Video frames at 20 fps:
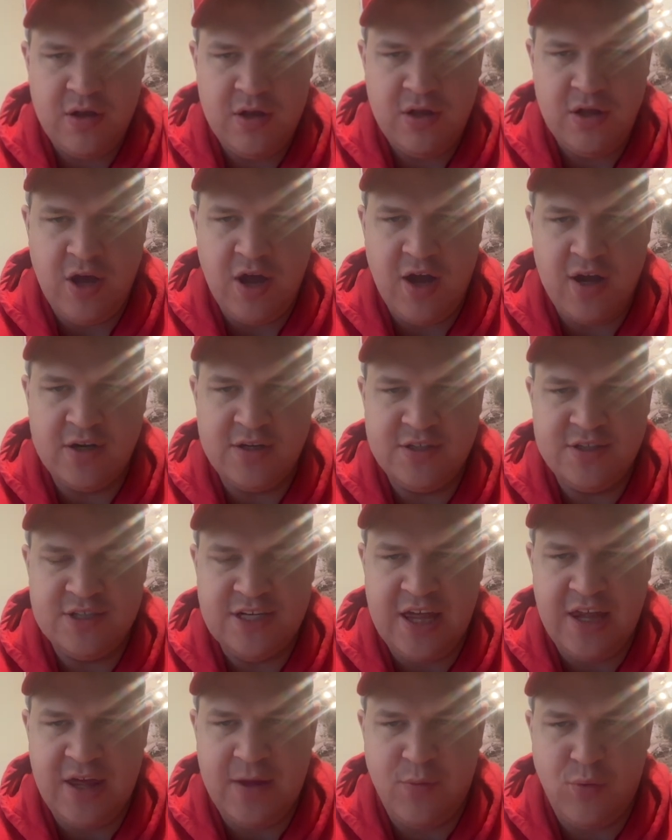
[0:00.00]
young
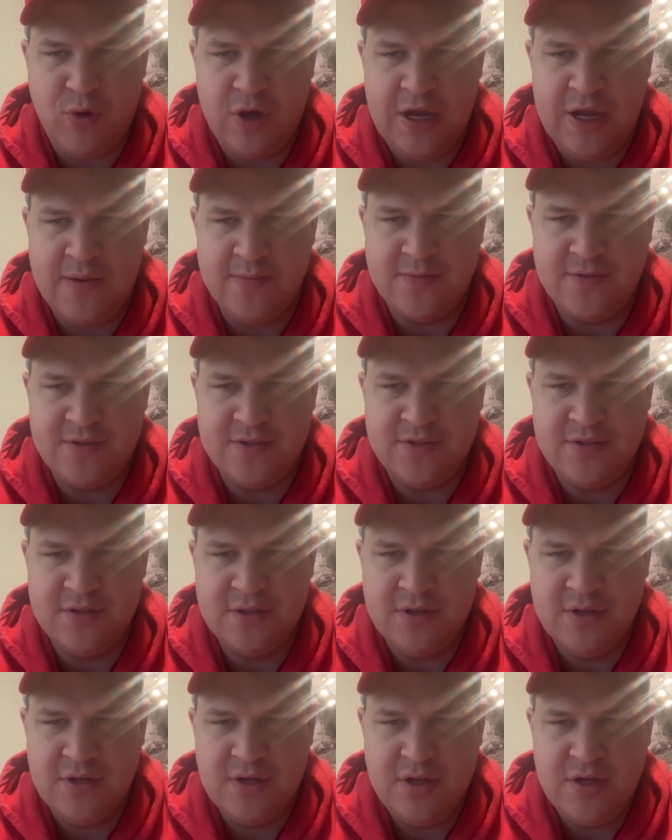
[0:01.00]
Caleb Williams.
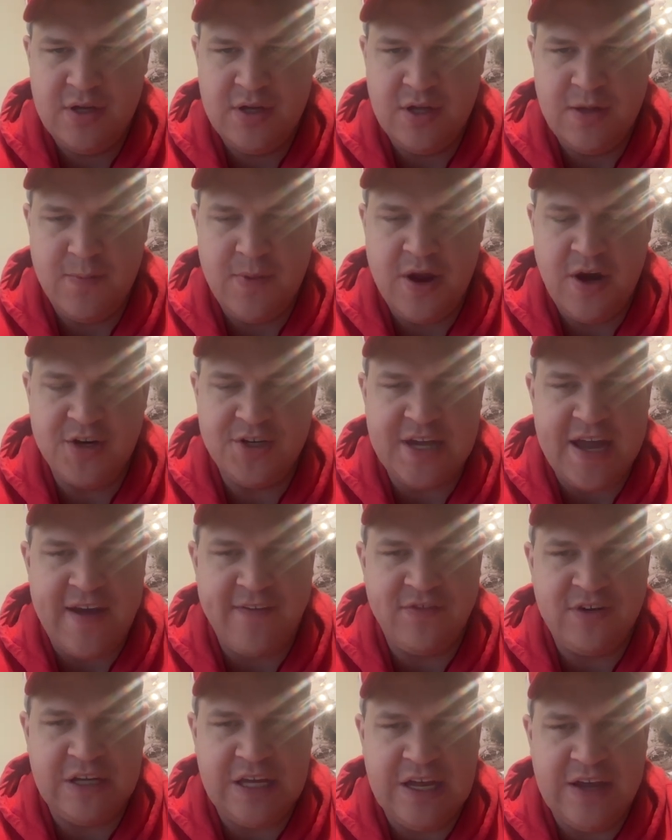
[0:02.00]
The Bears
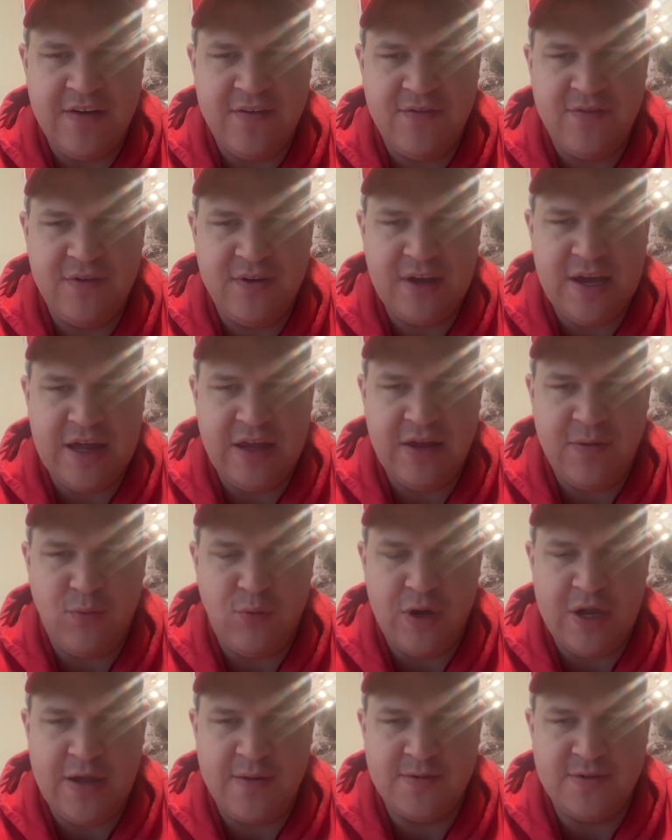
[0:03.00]
have to give Caleb
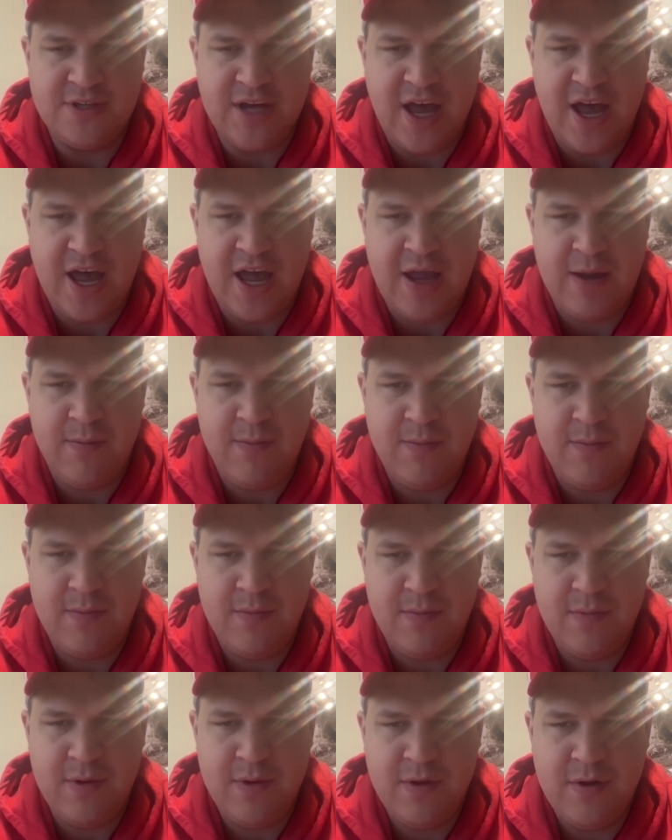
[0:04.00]
Williams time
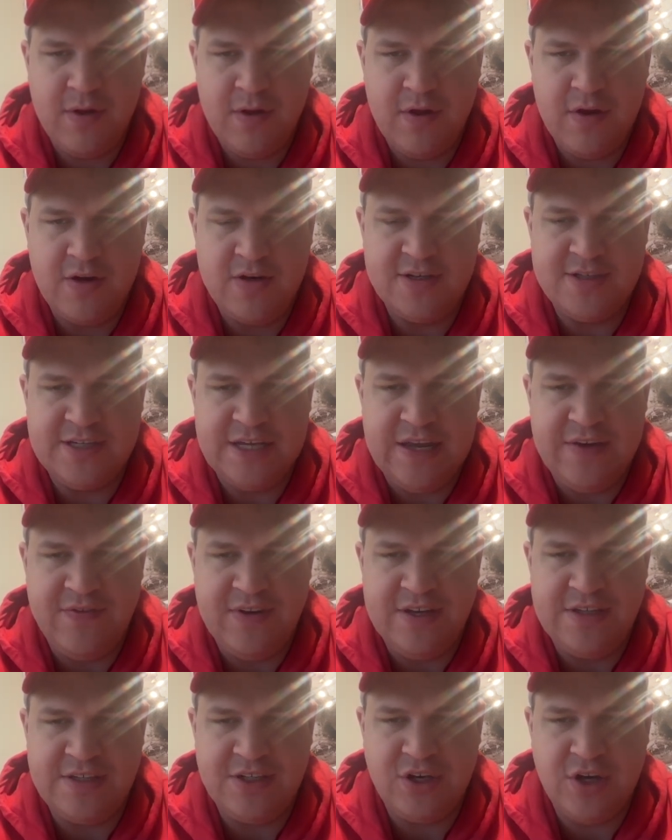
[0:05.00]
to see if
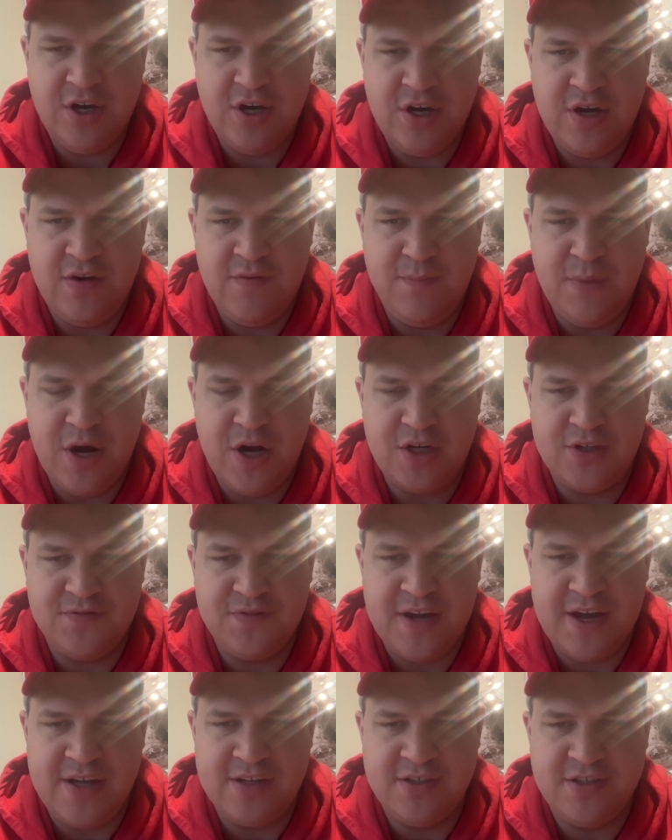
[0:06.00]
he's good. Bears
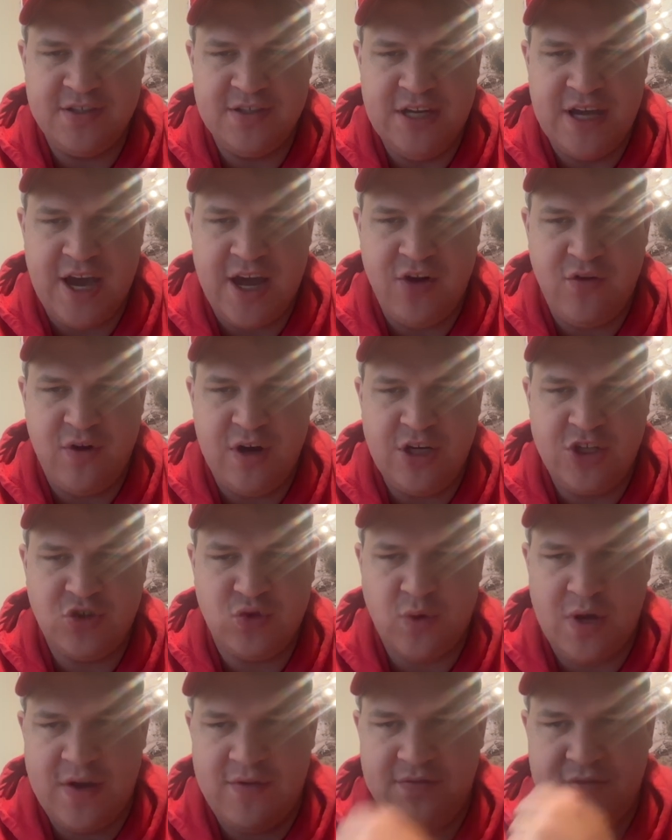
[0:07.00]
fans, DeAndre
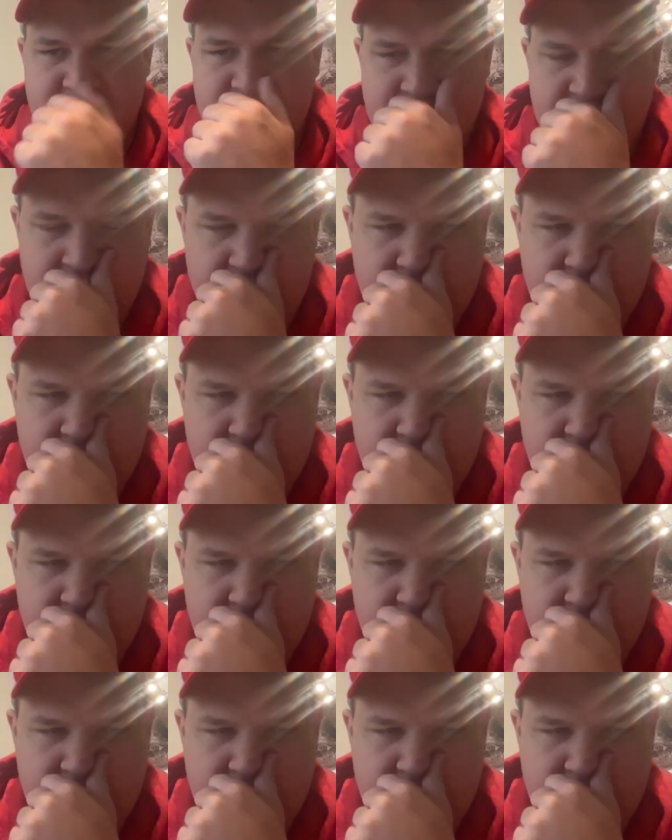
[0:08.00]
Swift